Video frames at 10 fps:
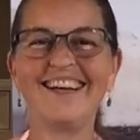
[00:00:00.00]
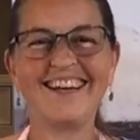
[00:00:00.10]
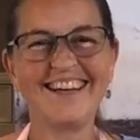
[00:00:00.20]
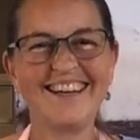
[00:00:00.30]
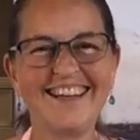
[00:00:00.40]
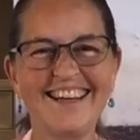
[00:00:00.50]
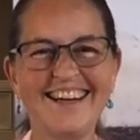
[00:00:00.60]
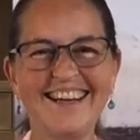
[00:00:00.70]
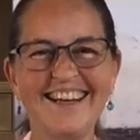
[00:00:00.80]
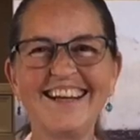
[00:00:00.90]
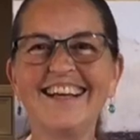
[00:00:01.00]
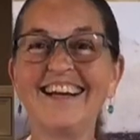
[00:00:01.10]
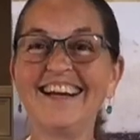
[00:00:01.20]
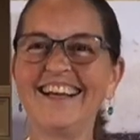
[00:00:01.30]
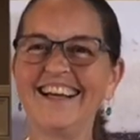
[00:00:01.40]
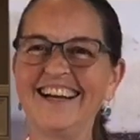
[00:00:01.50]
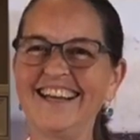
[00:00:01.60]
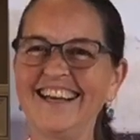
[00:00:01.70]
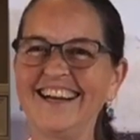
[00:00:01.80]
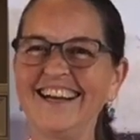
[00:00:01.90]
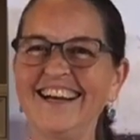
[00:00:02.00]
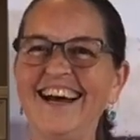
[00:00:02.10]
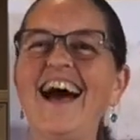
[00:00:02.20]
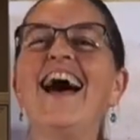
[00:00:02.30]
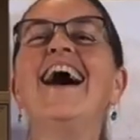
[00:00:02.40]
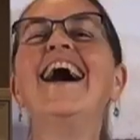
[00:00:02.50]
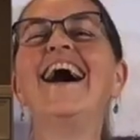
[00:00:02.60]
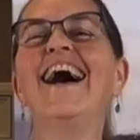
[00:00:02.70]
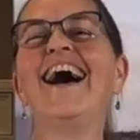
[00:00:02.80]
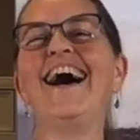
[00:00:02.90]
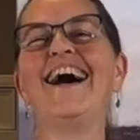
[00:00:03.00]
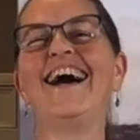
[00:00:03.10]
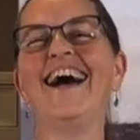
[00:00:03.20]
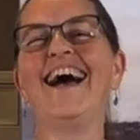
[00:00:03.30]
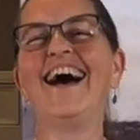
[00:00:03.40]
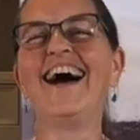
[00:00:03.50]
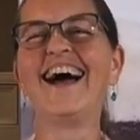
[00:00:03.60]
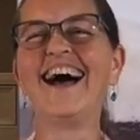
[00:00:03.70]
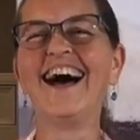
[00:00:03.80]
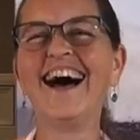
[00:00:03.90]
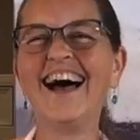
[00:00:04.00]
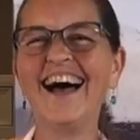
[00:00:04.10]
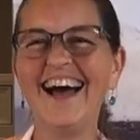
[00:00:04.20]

We are getting some cheeky double voting, but I'm on top of it.